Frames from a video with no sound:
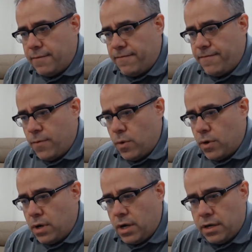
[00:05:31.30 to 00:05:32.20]

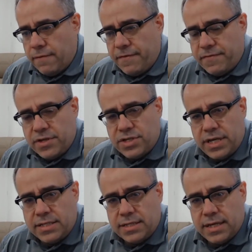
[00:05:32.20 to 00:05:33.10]
for 150
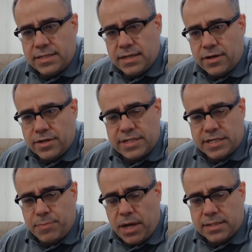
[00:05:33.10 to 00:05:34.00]
sheets. It's under
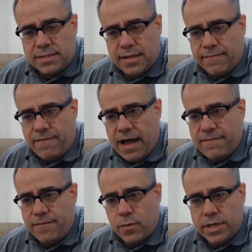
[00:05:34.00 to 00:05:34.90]
$6. It's like
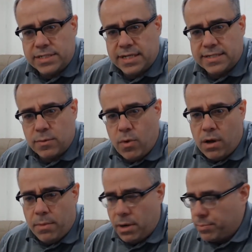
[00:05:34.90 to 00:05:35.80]
$5.46 at
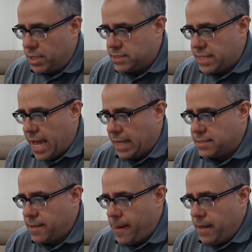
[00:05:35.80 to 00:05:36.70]
Walmart plus
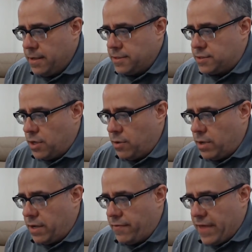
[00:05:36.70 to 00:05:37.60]
tax.
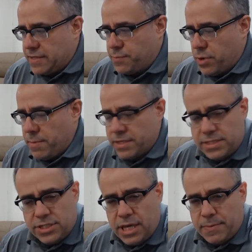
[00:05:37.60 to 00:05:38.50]
So that's pretty much
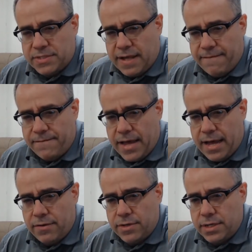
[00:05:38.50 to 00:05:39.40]
the cheapest I've
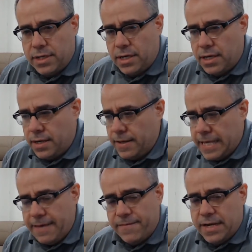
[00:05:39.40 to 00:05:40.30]
found.
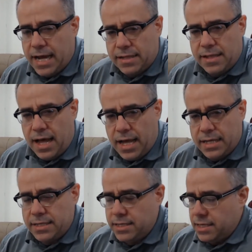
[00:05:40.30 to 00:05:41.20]
Even
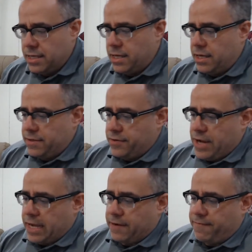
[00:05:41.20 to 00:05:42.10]
online, you're
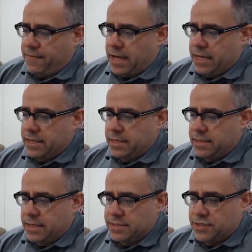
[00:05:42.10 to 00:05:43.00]
not going to
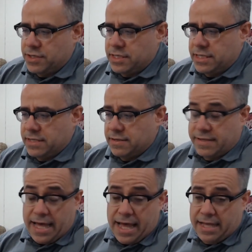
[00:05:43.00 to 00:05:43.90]
find as good a deal
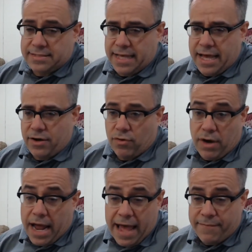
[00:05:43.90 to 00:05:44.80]
as that, or
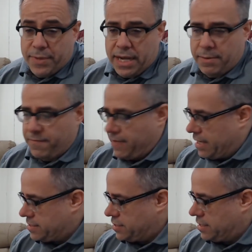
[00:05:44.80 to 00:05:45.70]
I haven't been able to
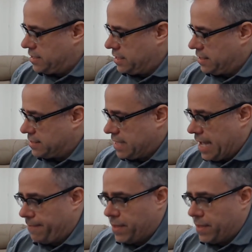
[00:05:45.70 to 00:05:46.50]
find as good a deal as that.